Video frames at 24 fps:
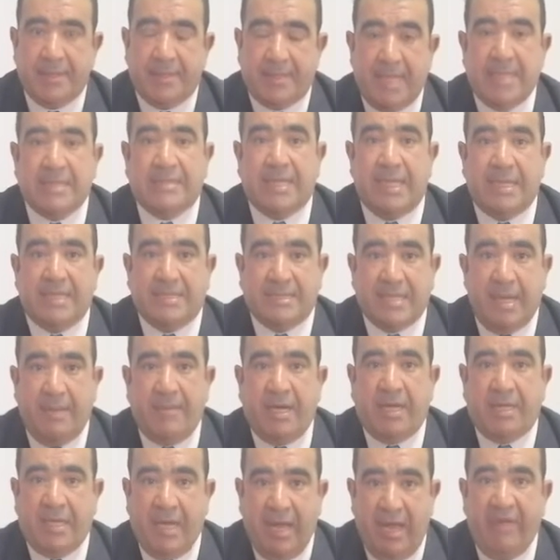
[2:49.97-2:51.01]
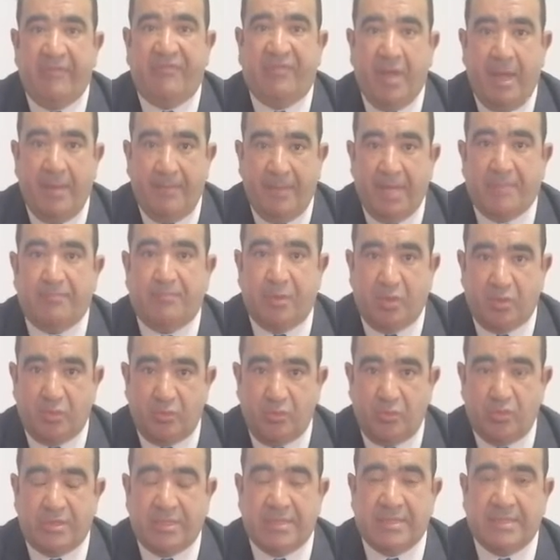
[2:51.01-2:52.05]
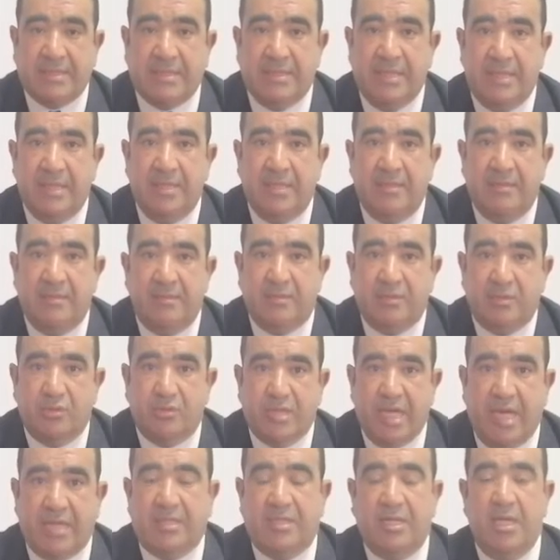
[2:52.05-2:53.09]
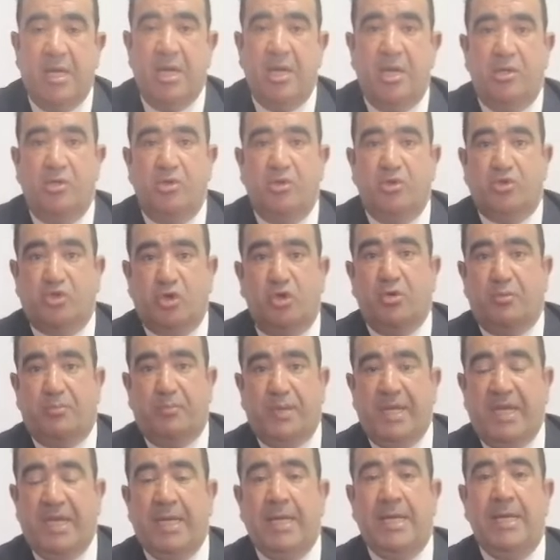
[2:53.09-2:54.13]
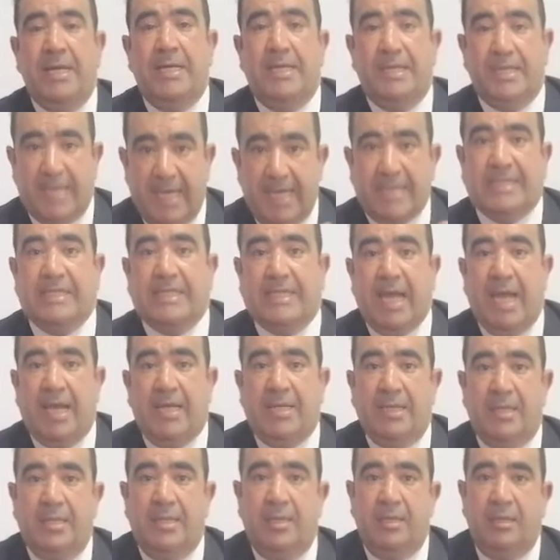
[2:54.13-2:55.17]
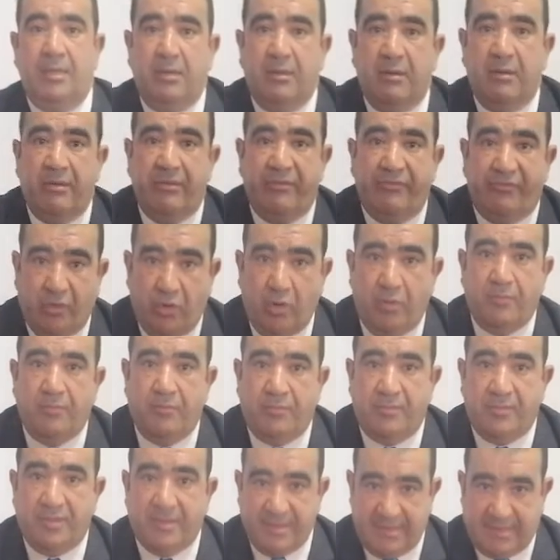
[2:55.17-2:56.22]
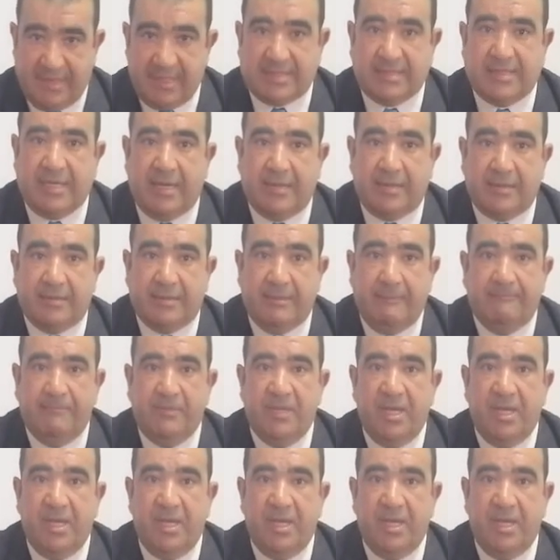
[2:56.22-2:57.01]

Cancer stomach have a bad prognosis, so that you should be radical from the start.